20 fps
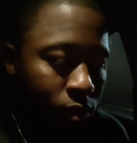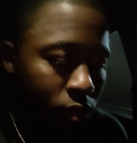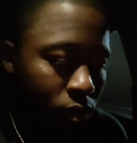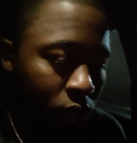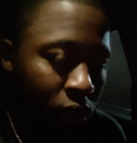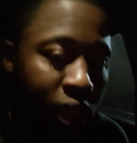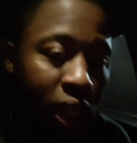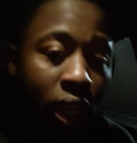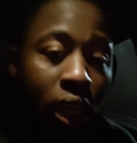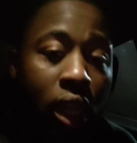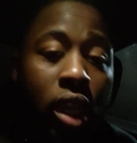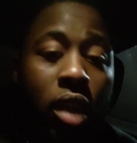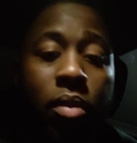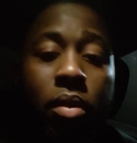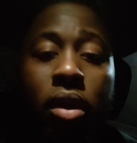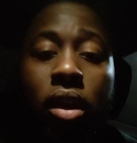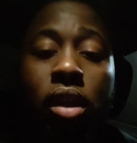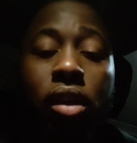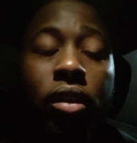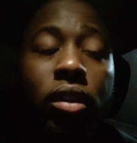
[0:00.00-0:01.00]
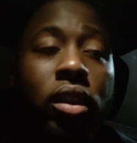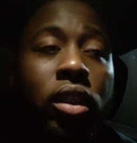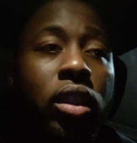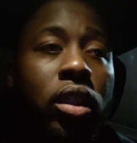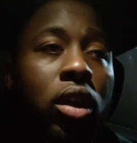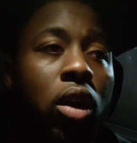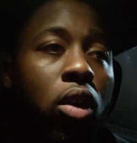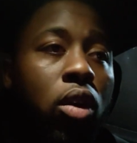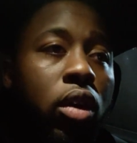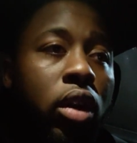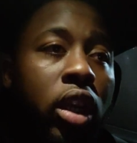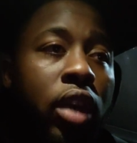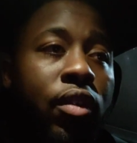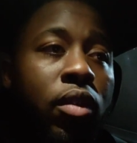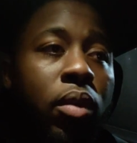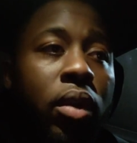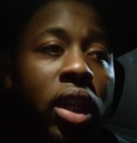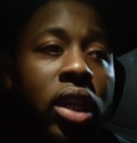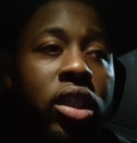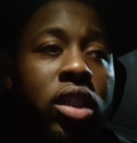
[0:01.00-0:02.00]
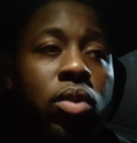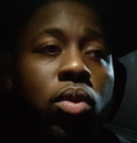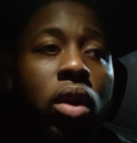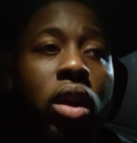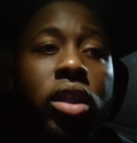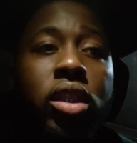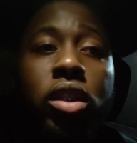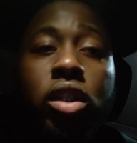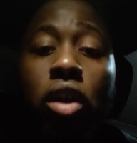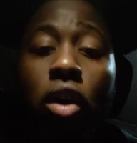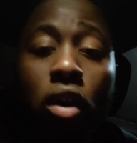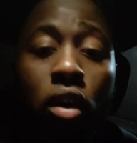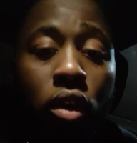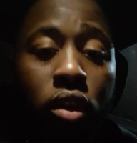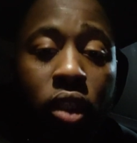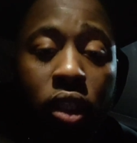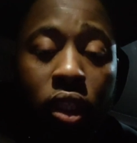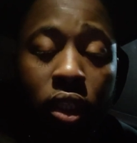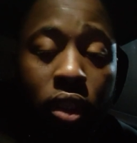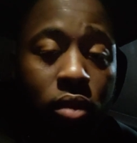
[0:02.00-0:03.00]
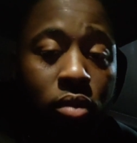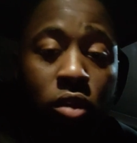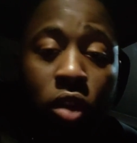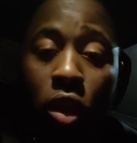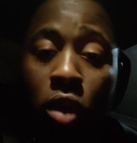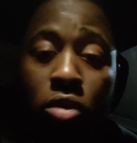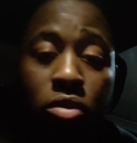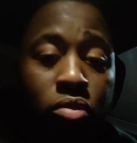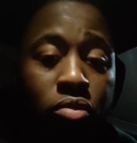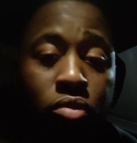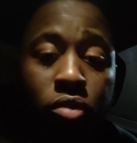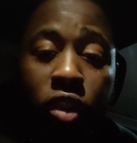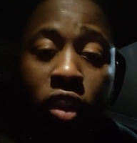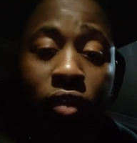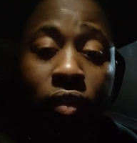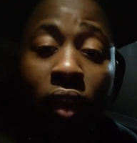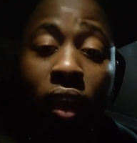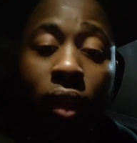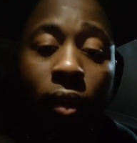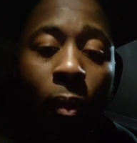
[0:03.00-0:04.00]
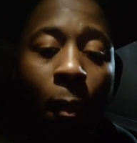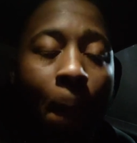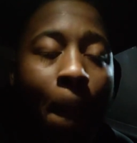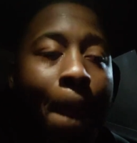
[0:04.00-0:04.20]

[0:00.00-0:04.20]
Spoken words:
when they needed me or even when they just wanted to talk or just vent.